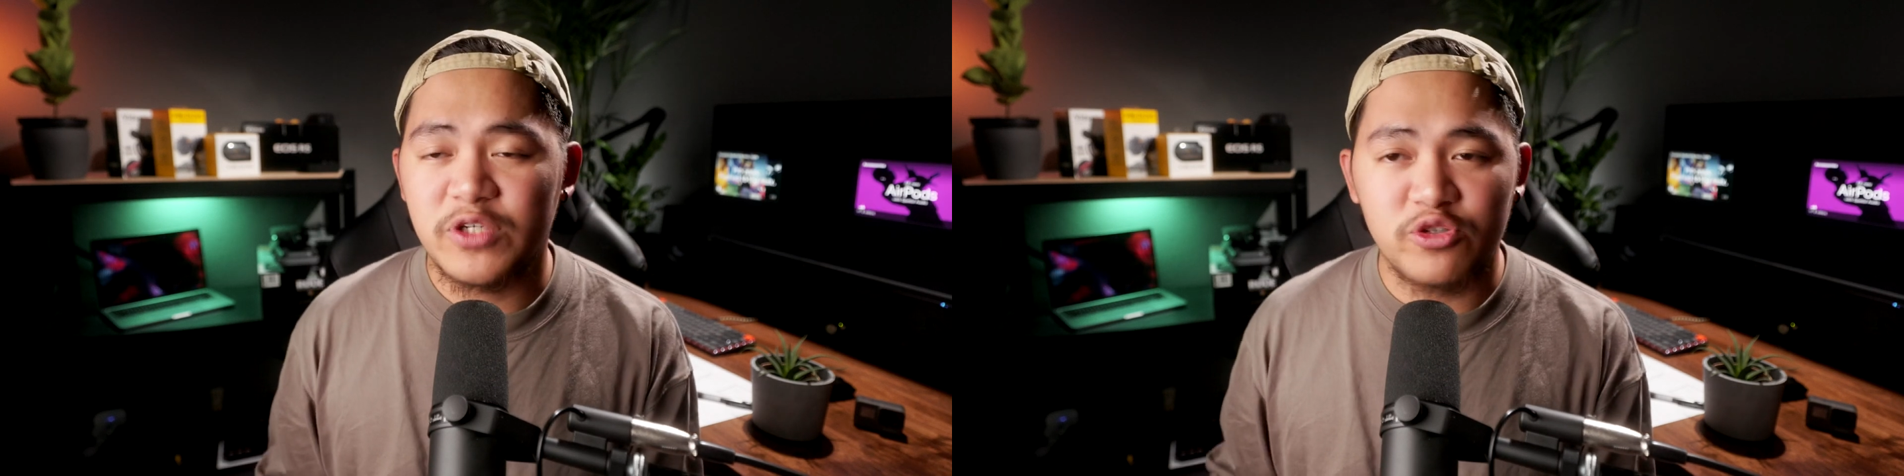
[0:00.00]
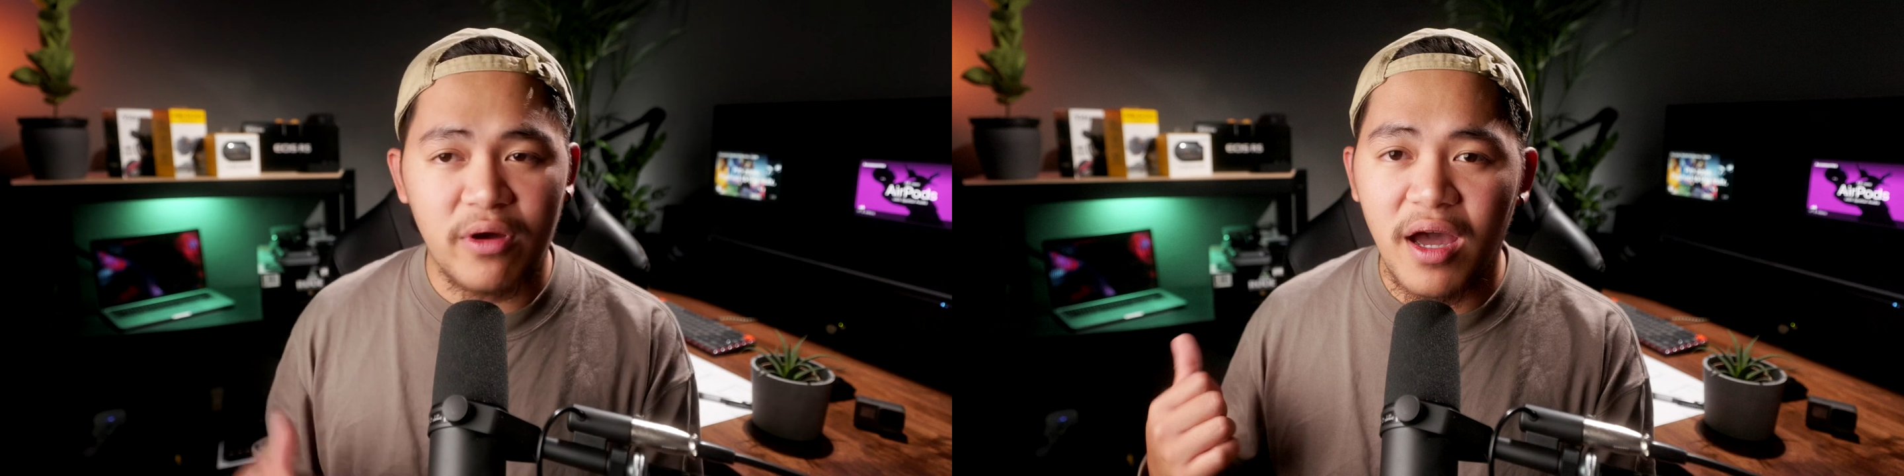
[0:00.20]

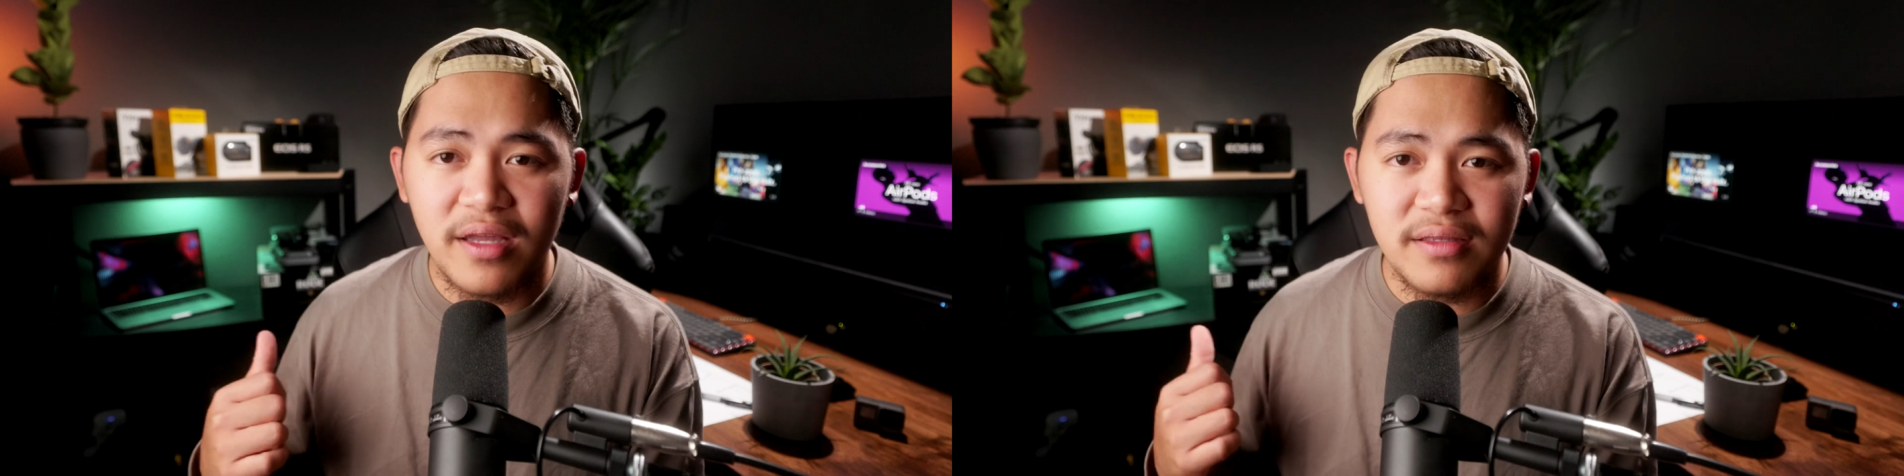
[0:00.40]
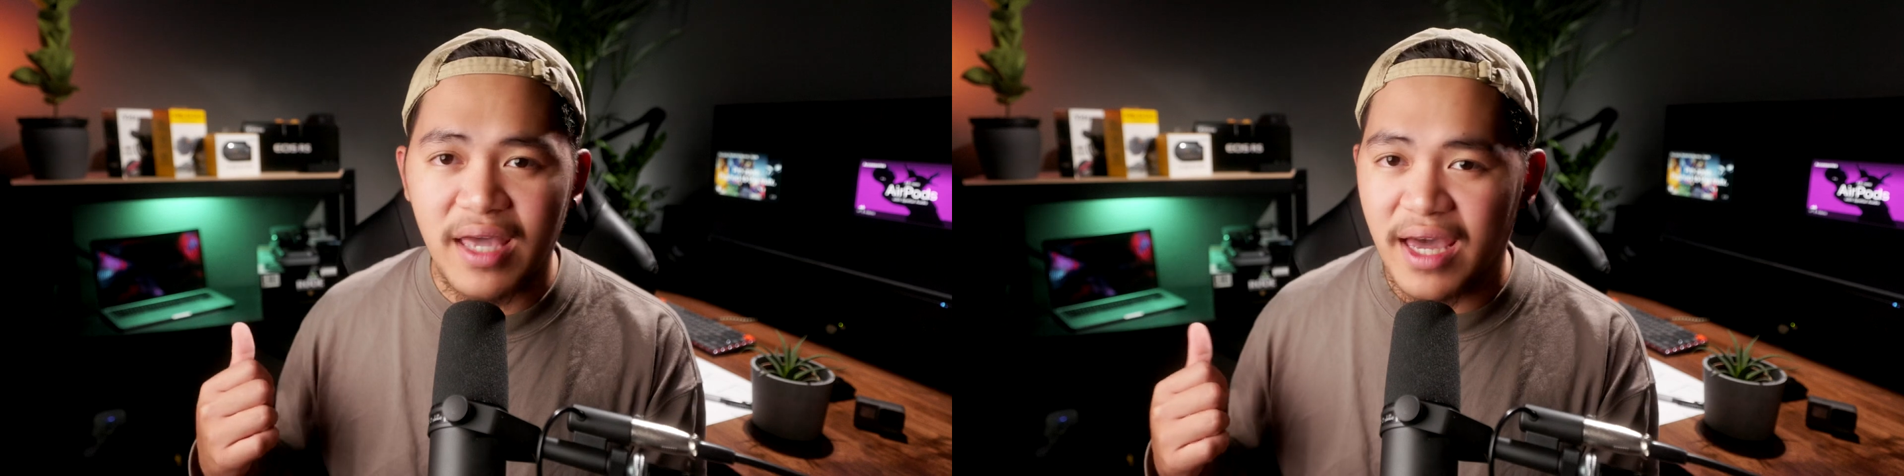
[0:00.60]

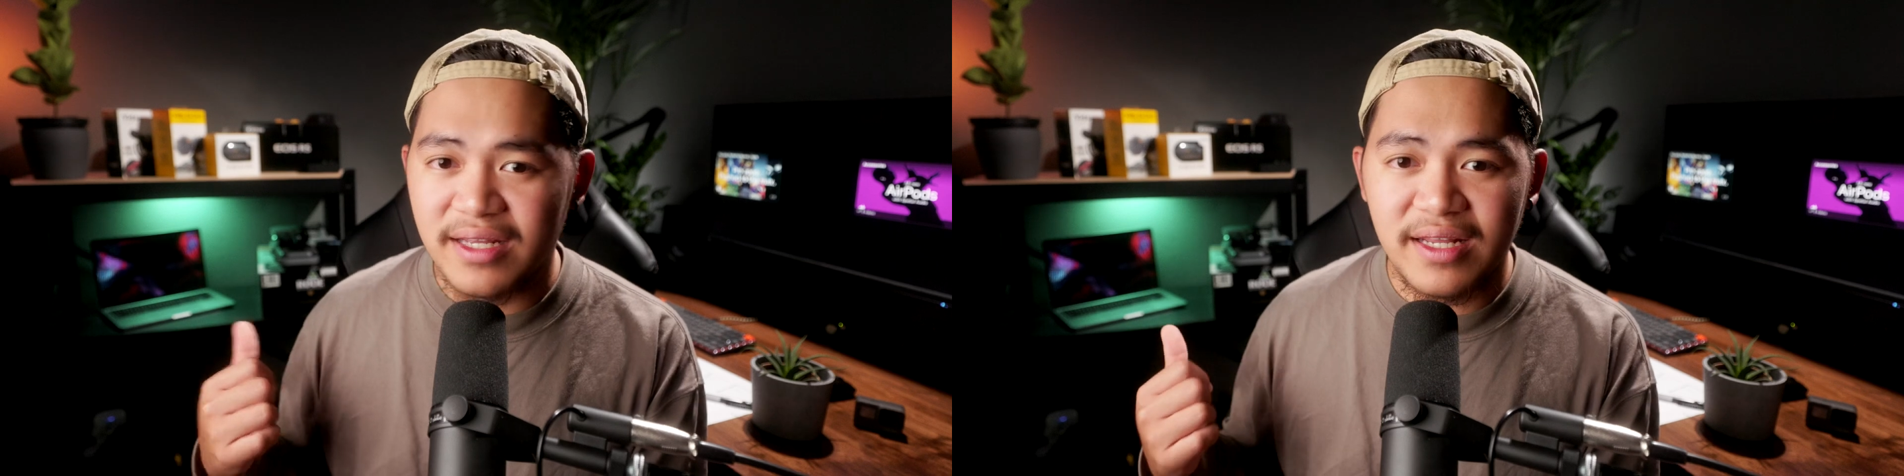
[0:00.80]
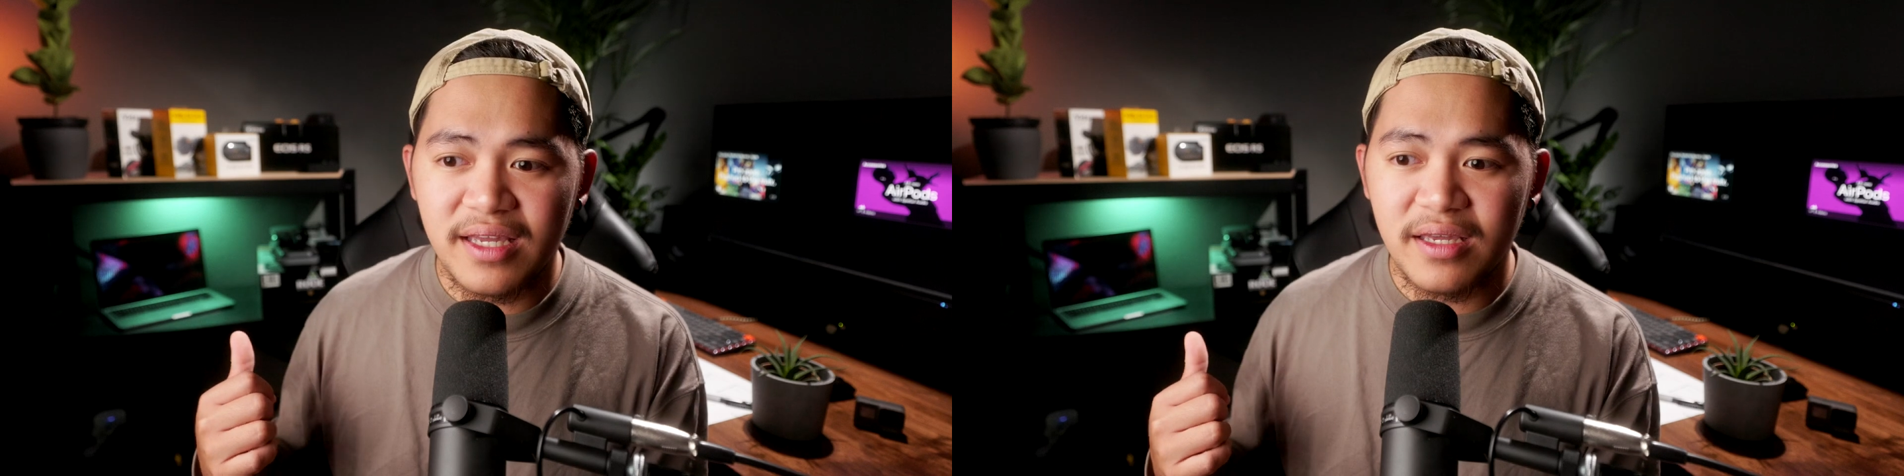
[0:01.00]
tried
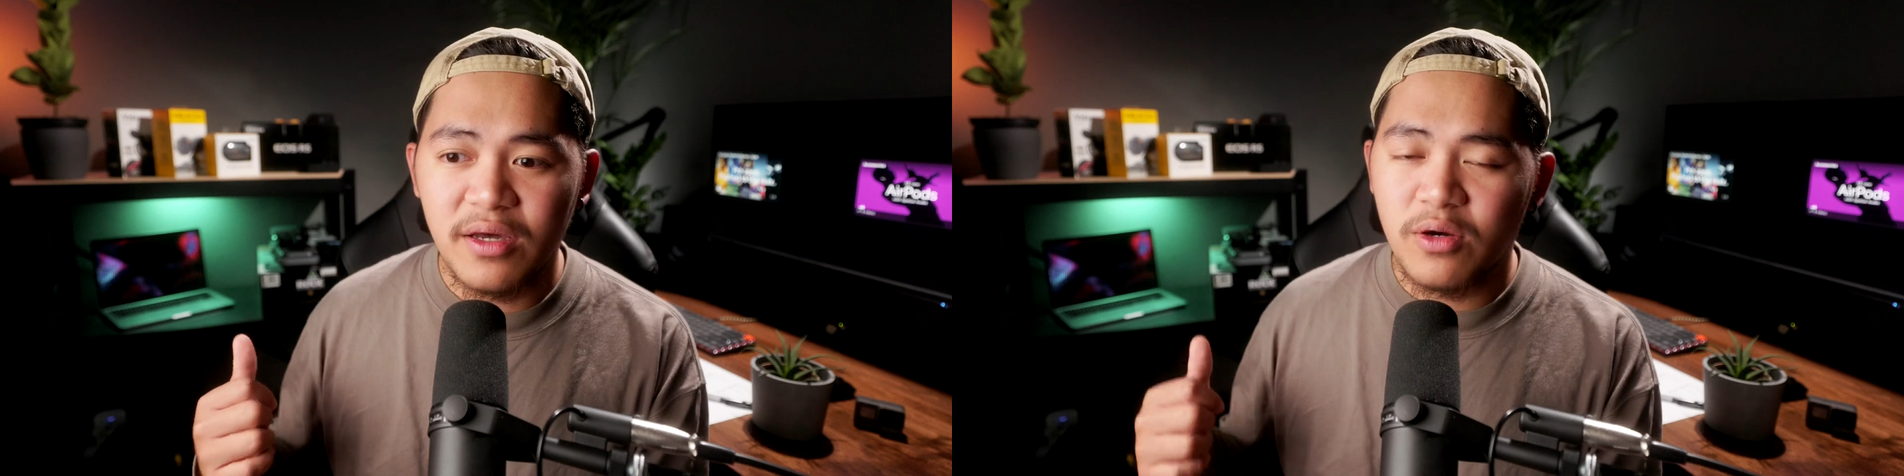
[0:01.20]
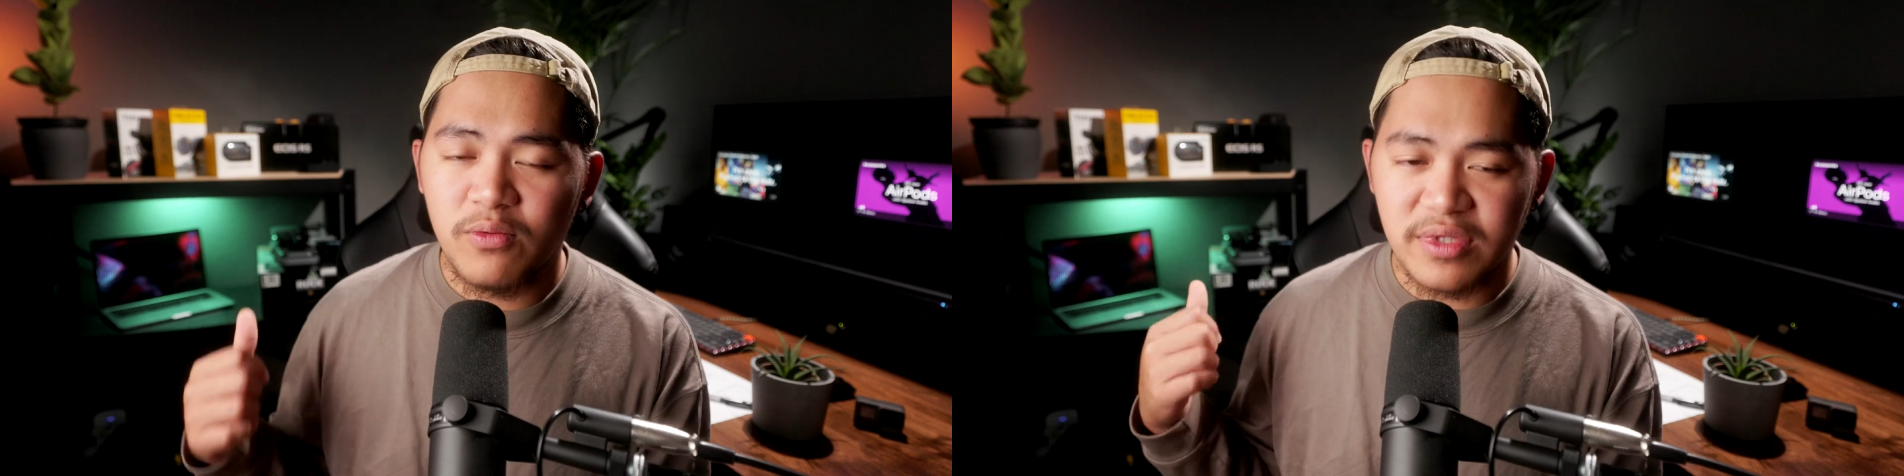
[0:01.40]
editing
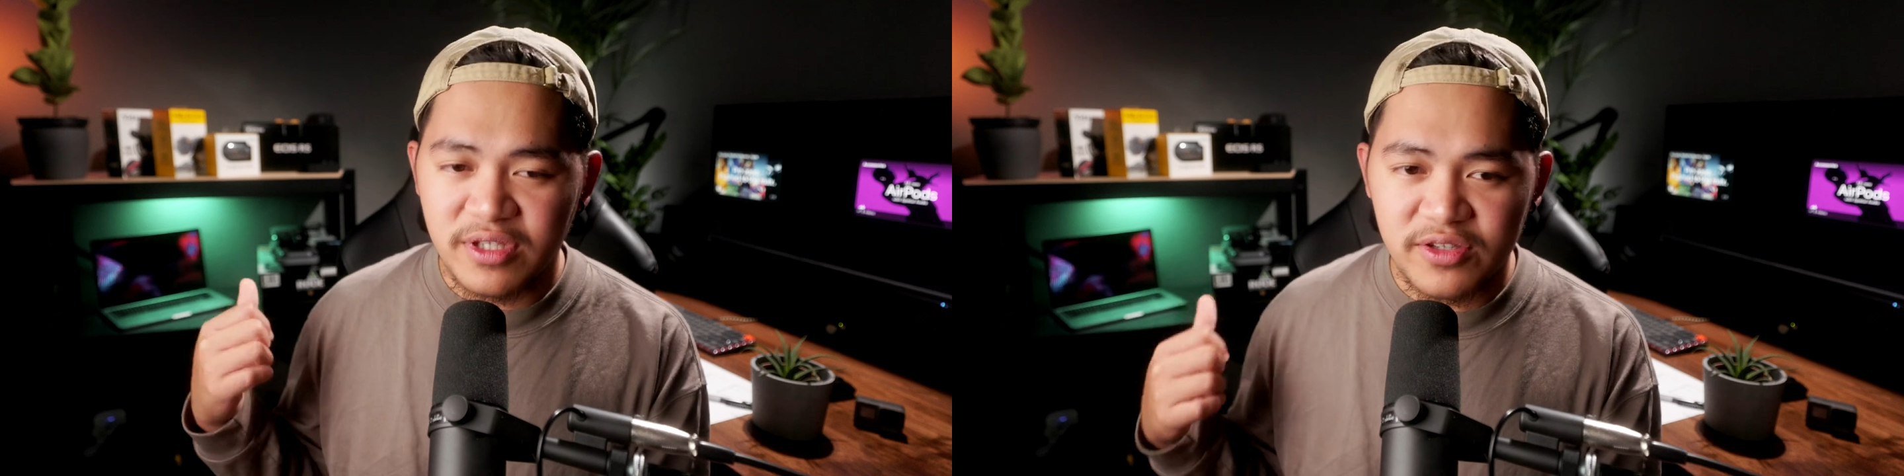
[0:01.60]
with the